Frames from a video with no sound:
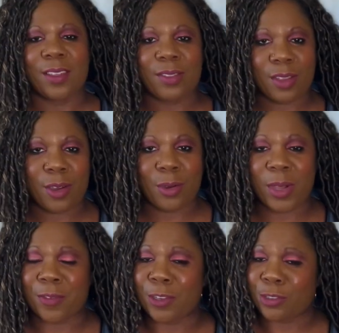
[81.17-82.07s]
So
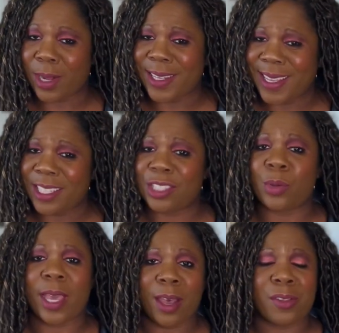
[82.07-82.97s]
if you're trying to get
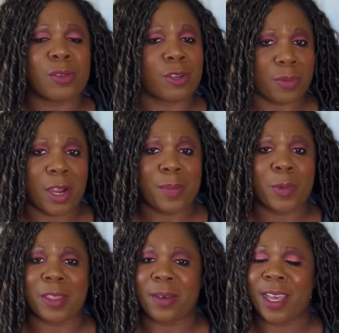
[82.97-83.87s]
into a house or an apartment
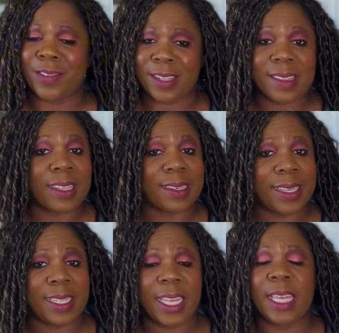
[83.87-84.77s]
without having to sell a
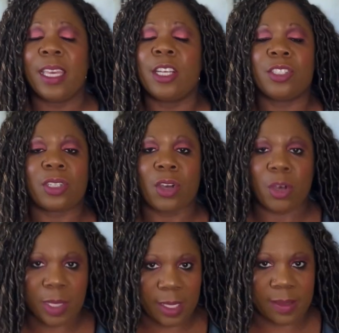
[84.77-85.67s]
kidney,
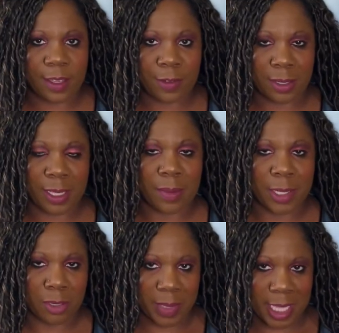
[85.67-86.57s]
Tacoma is definitely a
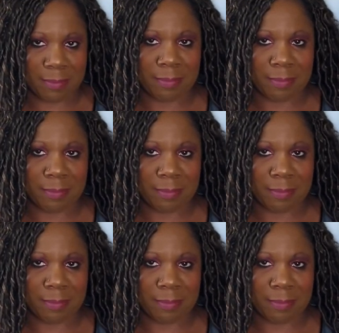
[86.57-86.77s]
better bet.